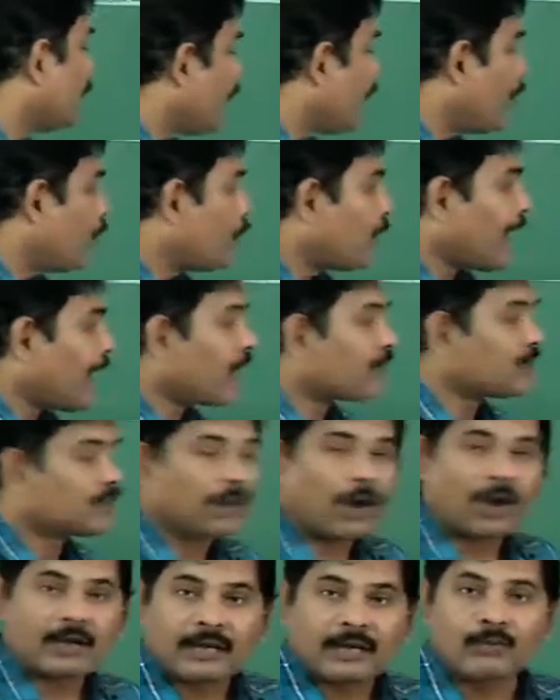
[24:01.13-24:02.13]
they do have
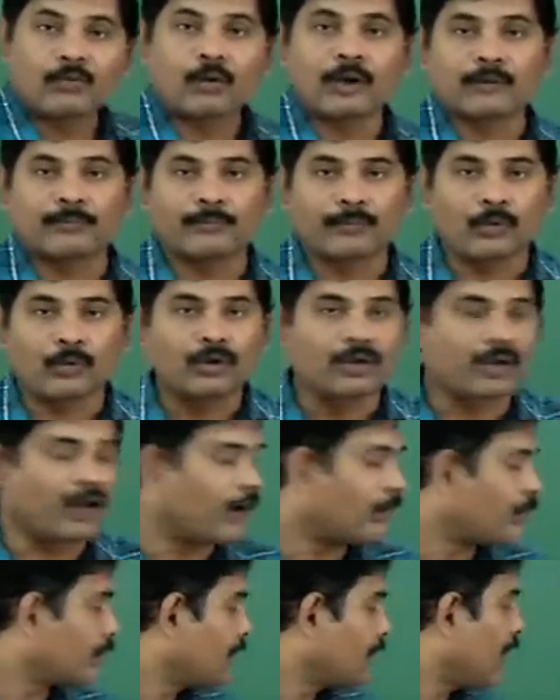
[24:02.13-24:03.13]
started one
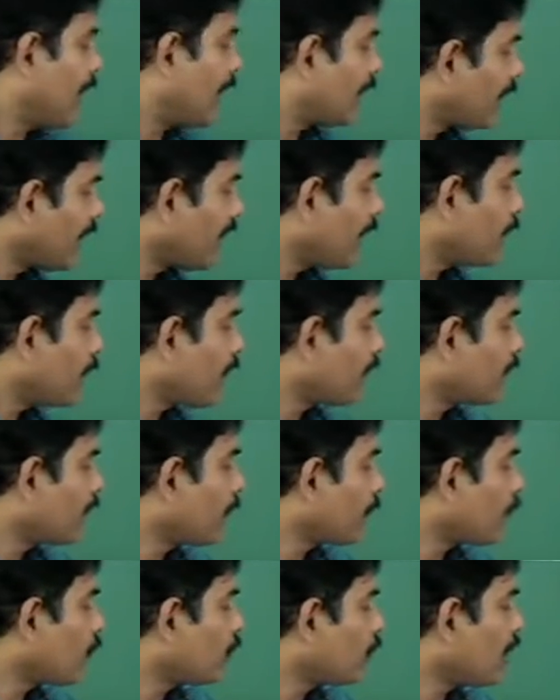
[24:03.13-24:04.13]
program, and name of the
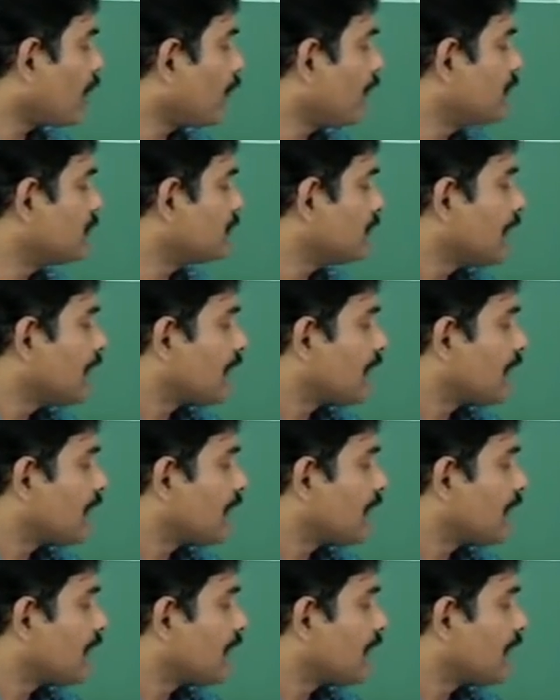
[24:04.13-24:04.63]
program is